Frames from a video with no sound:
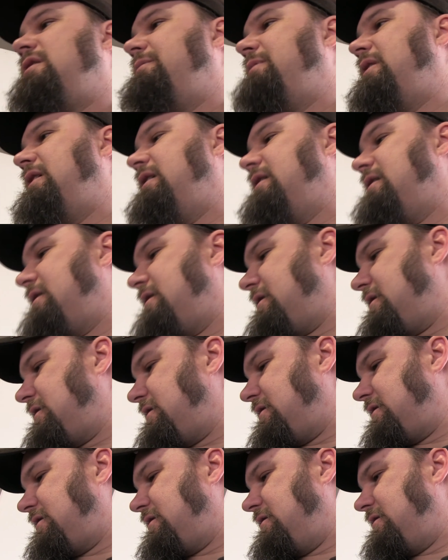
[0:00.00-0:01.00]
Let me
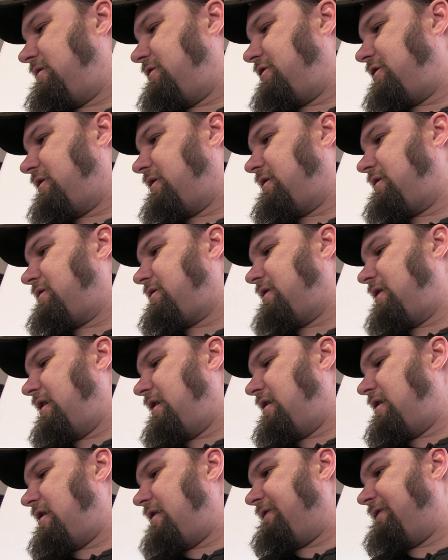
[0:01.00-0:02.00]
shut this
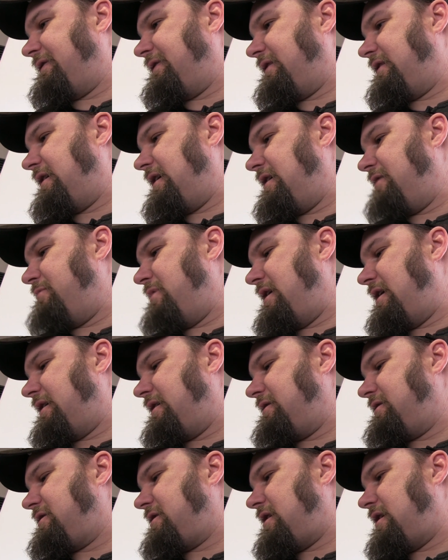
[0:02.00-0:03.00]
thing off, head
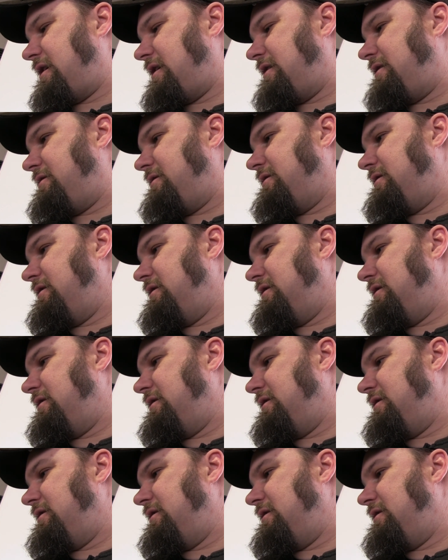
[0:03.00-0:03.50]
back inside.